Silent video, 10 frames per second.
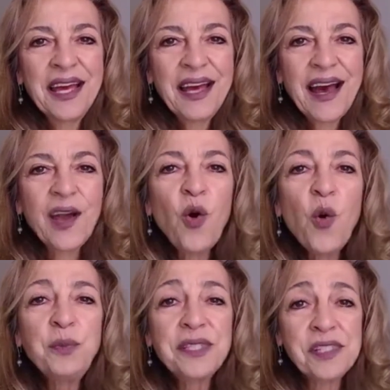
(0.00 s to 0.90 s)
I hope
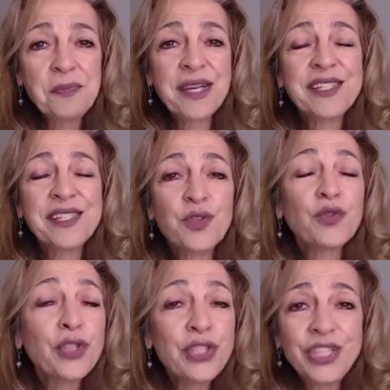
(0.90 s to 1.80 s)
this message for
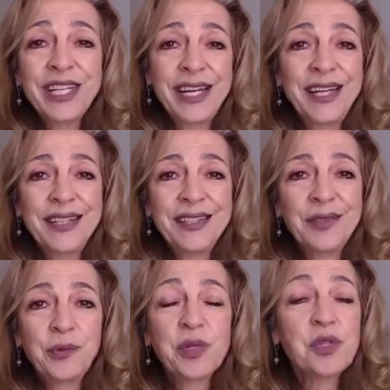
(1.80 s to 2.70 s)
today
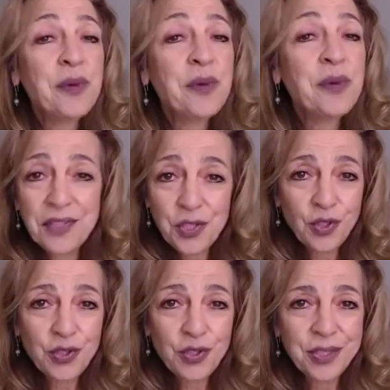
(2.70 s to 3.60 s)
was beneficial
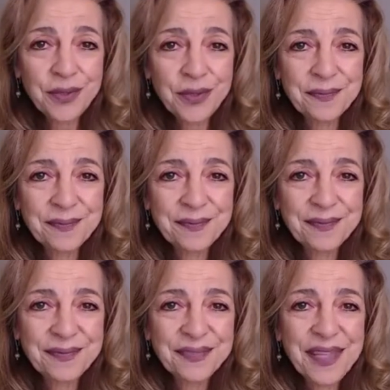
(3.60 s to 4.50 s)
to you.
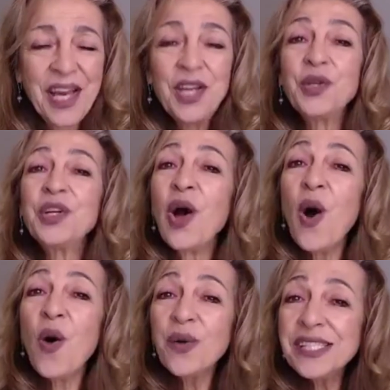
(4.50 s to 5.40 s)
You can
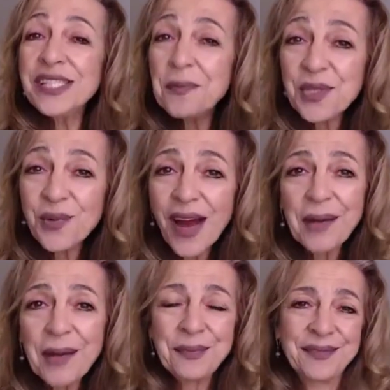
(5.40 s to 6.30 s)
always subscribe
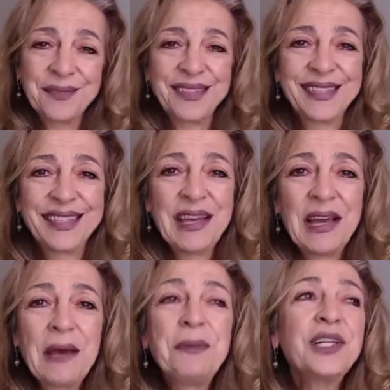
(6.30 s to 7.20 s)

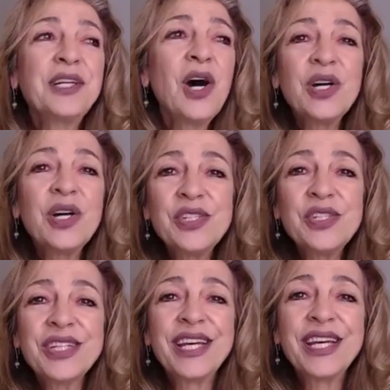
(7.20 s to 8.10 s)
because
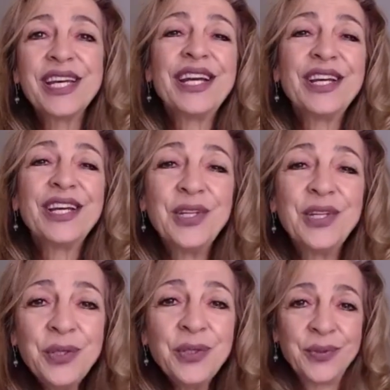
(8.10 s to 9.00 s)

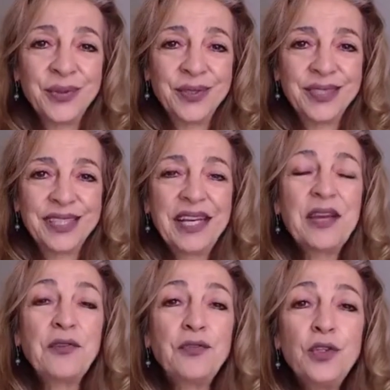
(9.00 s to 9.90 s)
you,
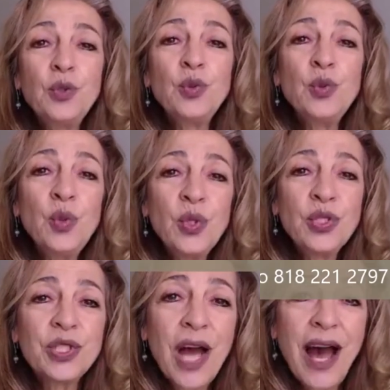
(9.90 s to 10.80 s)
if you
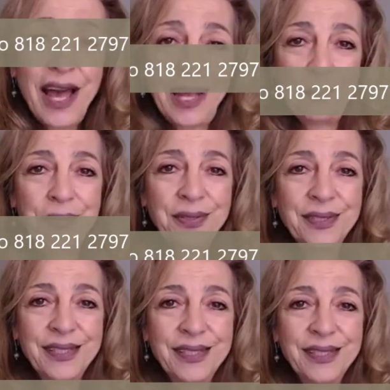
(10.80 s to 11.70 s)
type
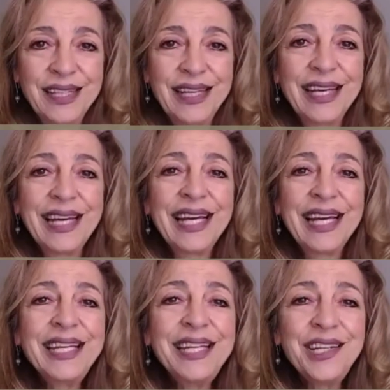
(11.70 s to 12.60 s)

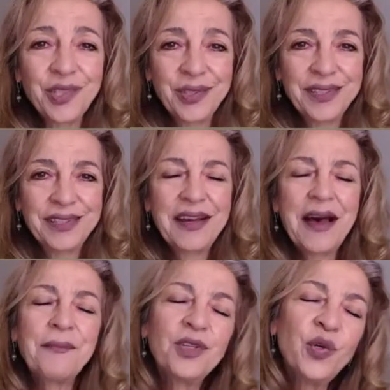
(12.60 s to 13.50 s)
heal, I'm
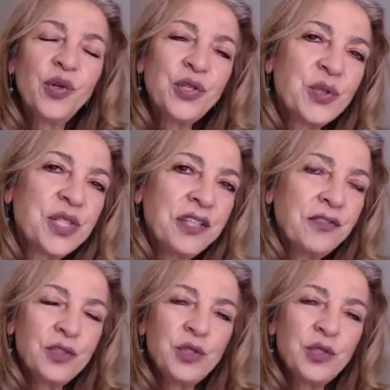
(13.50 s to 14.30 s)
going to gift you